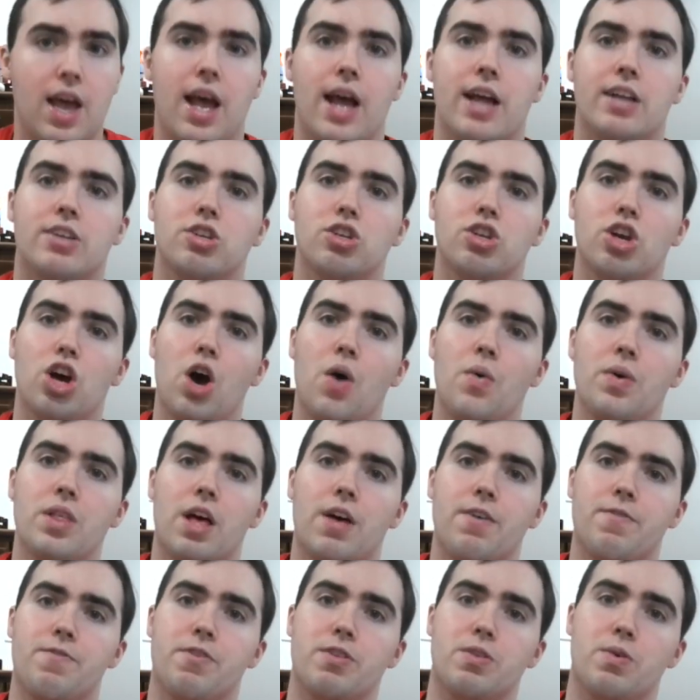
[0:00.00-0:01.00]
And so,
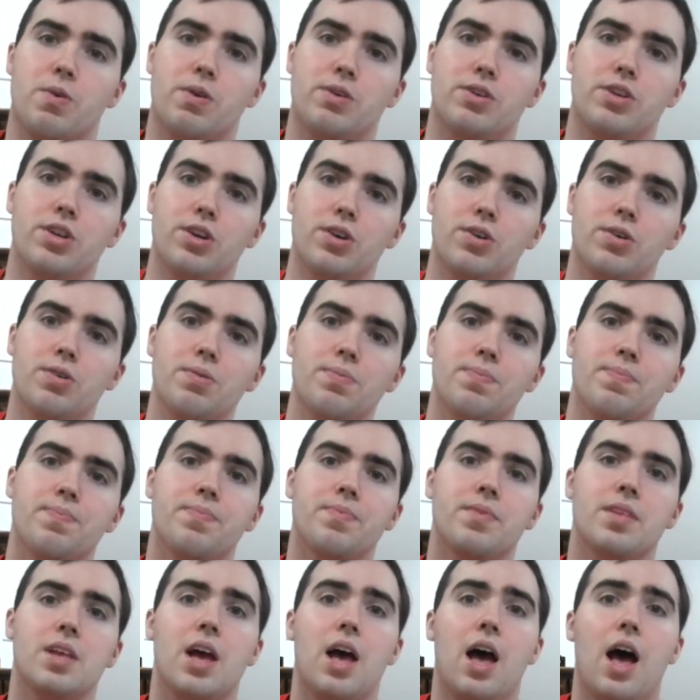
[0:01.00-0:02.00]
without further ado,
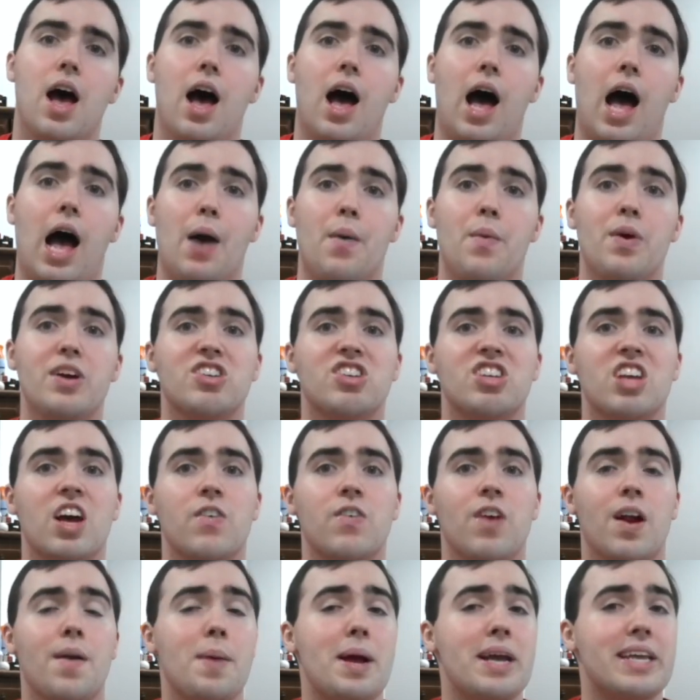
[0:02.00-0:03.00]
I wish
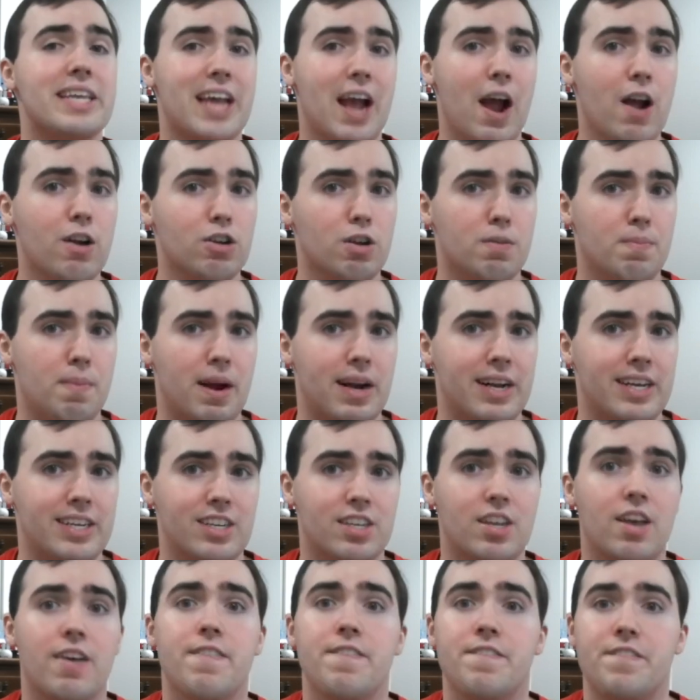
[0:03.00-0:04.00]
that one of my character
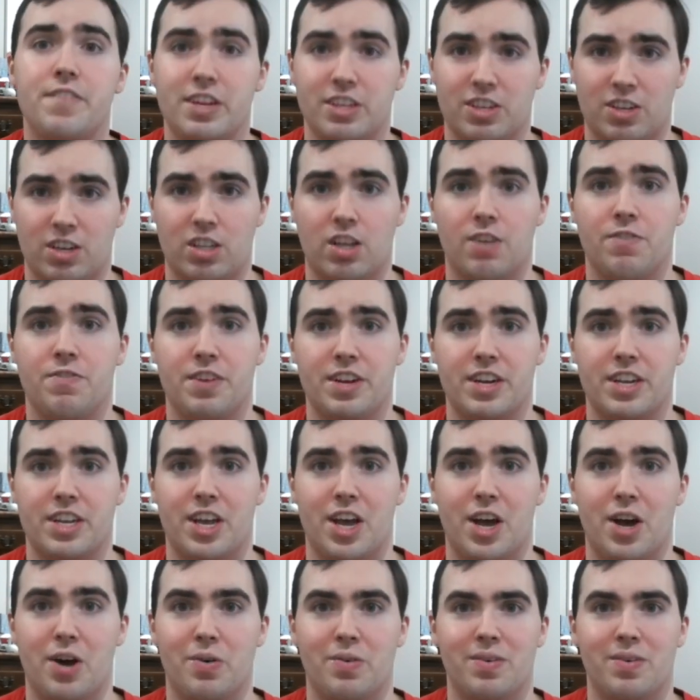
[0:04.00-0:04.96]
buddies finish off the video.